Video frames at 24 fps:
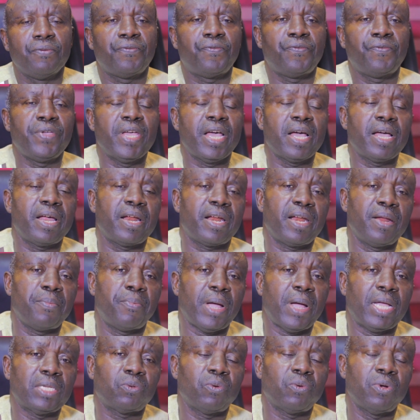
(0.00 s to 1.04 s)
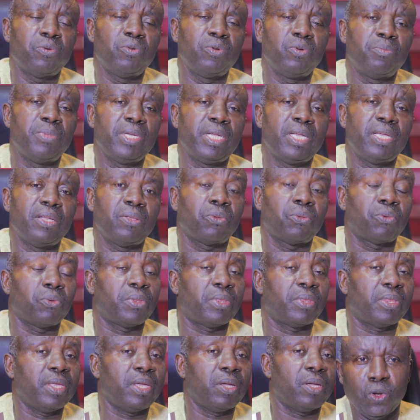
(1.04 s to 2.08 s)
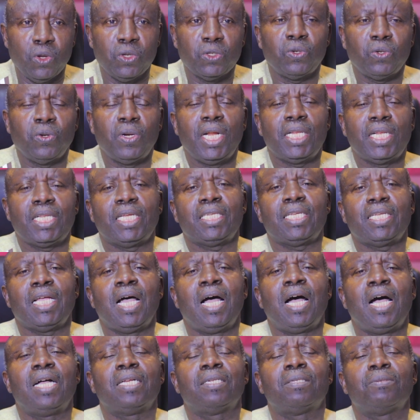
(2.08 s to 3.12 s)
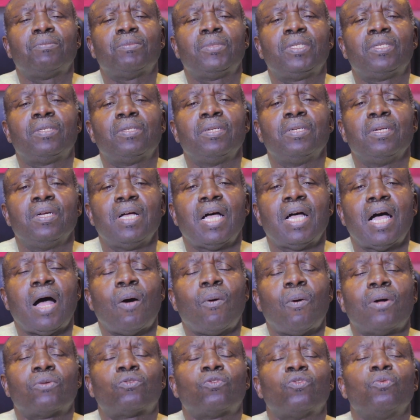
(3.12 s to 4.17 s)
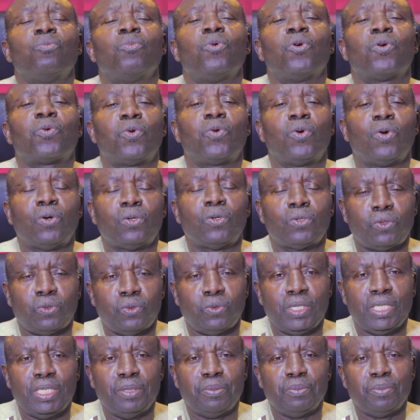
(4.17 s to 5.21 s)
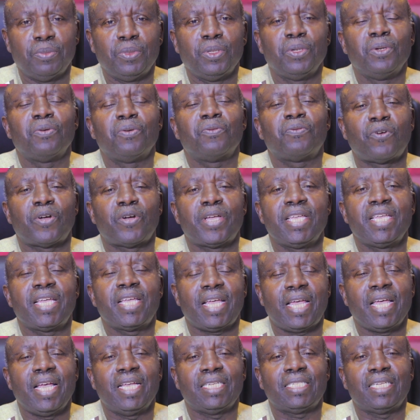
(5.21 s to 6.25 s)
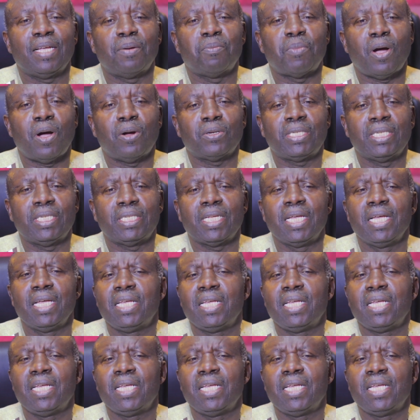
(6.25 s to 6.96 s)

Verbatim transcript: Fear grips us when we begin to think. So let us hand our tomorrow unto him, for he cares about it.